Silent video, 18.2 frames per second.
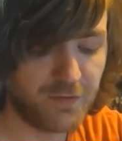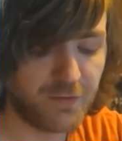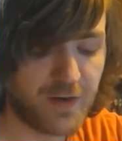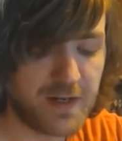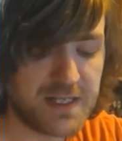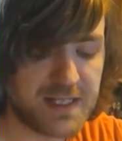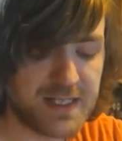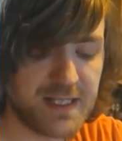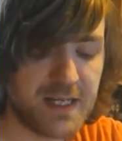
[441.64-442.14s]
My
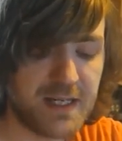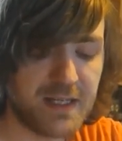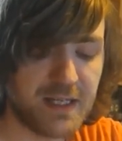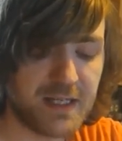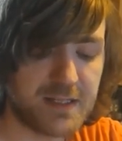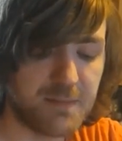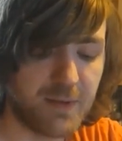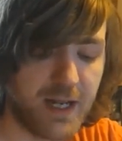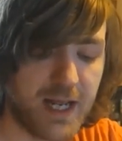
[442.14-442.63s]
friend C
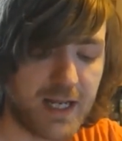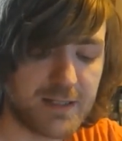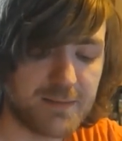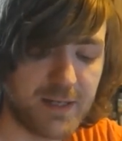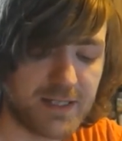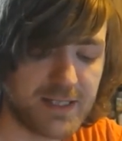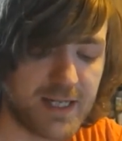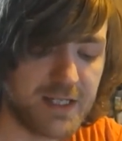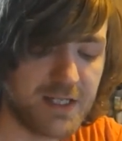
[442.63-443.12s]
thinks my
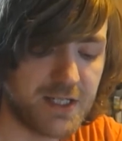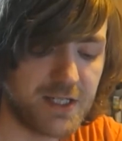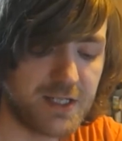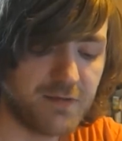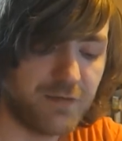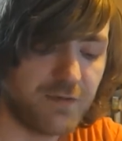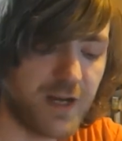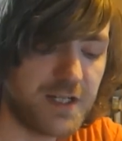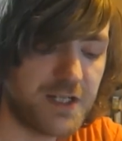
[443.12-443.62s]

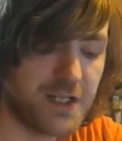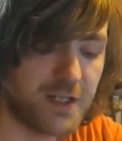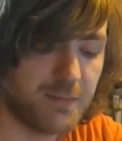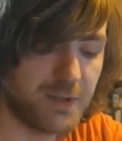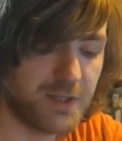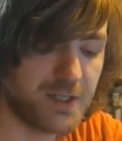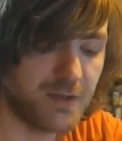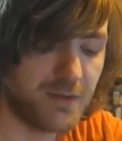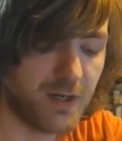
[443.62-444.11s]
expectations of
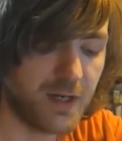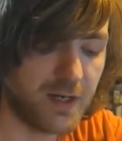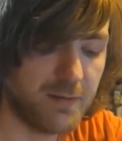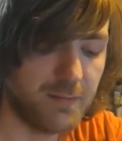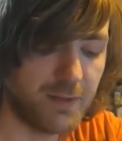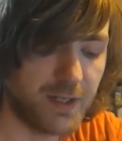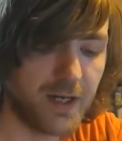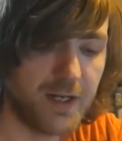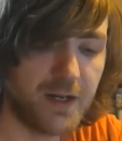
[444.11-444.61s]
friendship are too
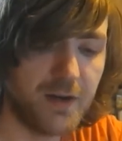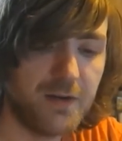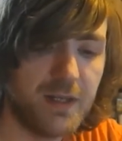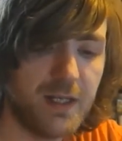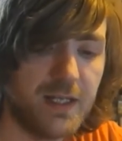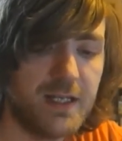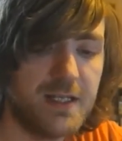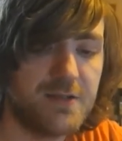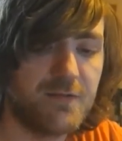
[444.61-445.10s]
high, but I
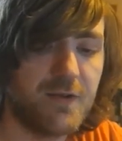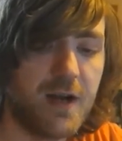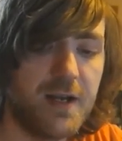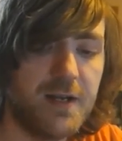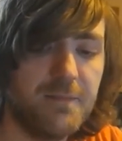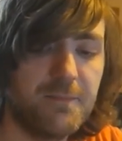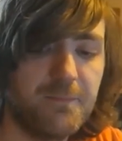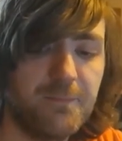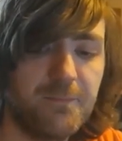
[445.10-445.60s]
don't think he's
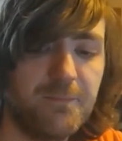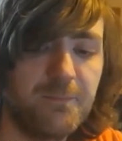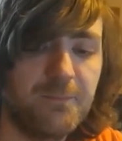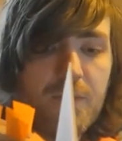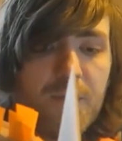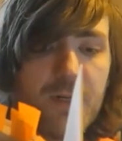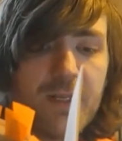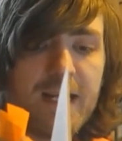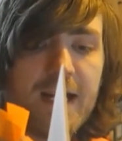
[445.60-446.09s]
right.
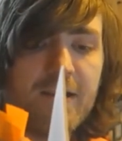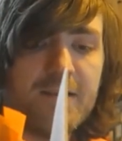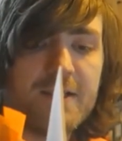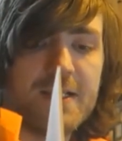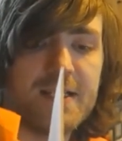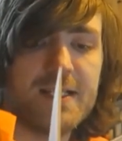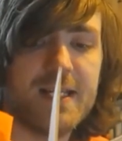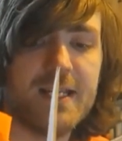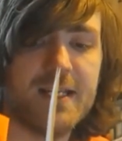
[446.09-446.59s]
And one of the
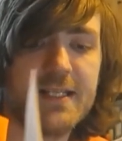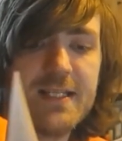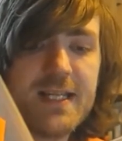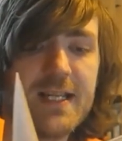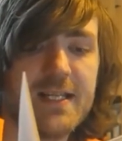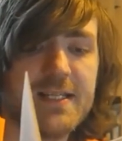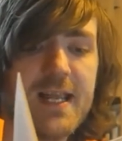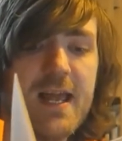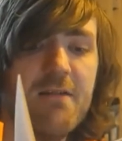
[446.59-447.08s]
characters here
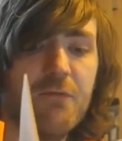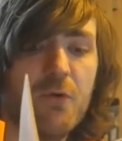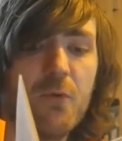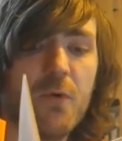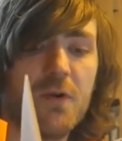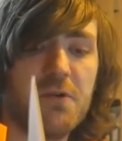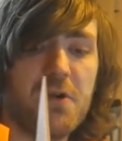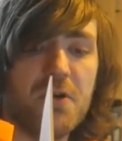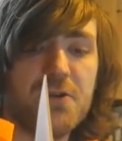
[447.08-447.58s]
says,
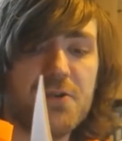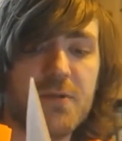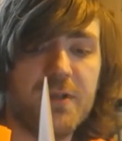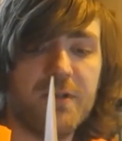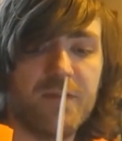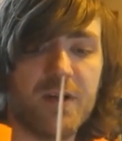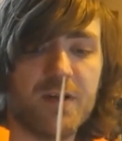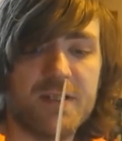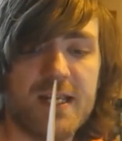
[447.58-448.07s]
Everyone knows
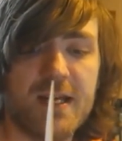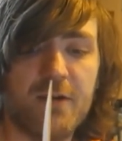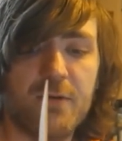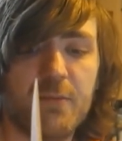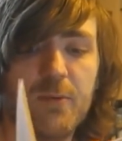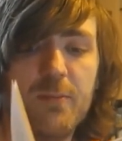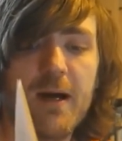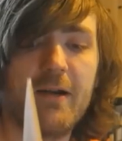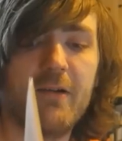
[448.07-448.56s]
when you've got a
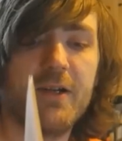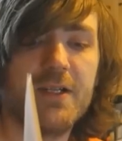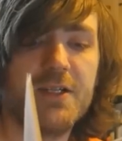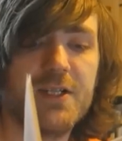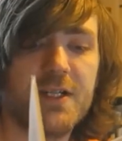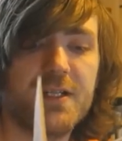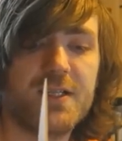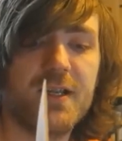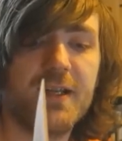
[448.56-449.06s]
terrible
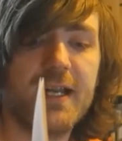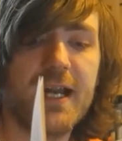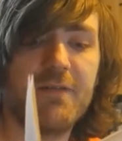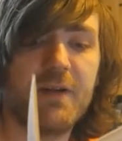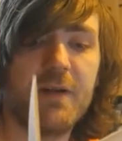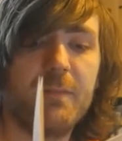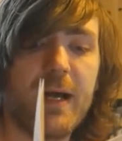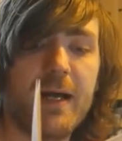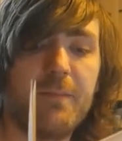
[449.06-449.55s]
marriage. It's like
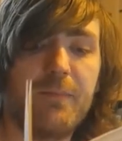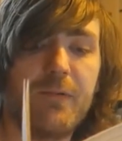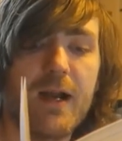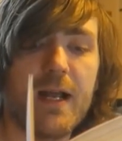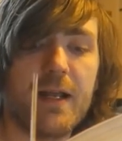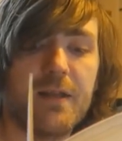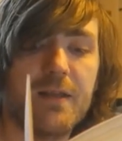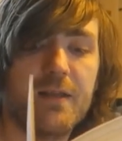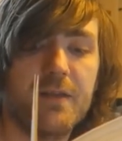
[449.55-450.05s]
having bad
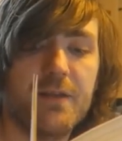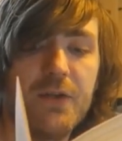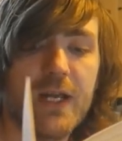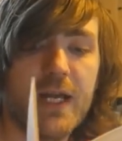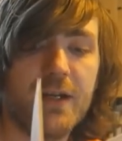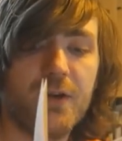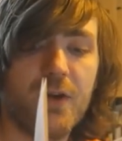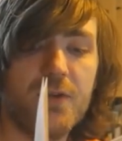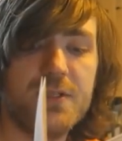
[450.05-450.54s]
breath.
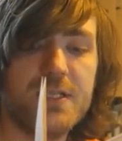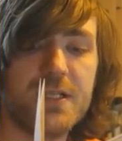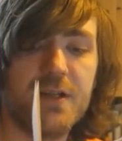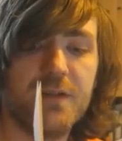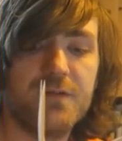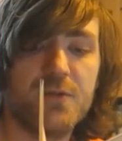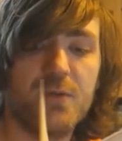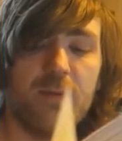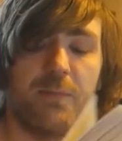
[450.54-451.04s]
You get
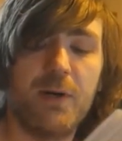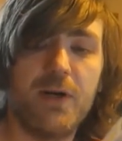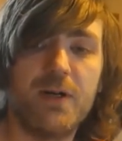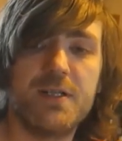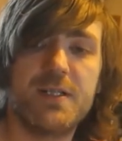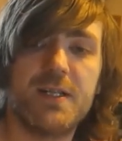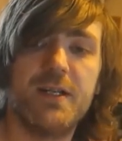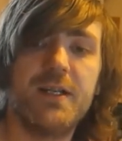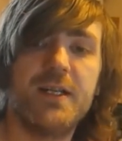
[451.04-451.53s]
close enough to a
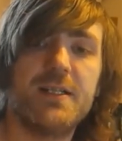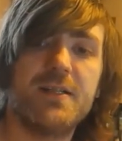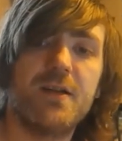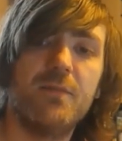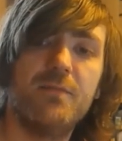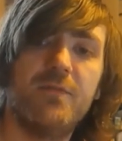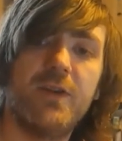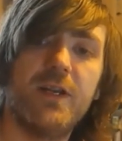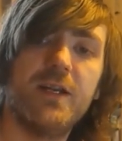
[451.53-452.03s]
person and
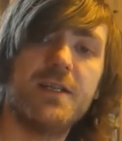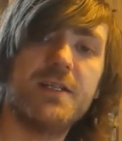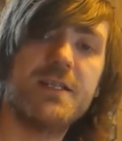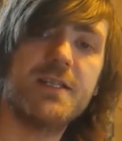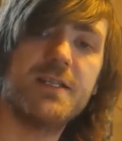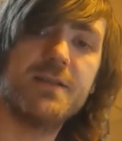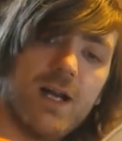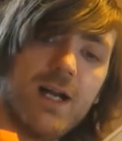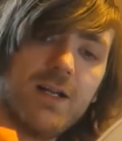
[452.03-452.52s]
it's
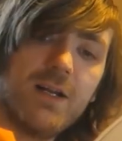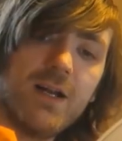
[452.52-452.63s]
obvious.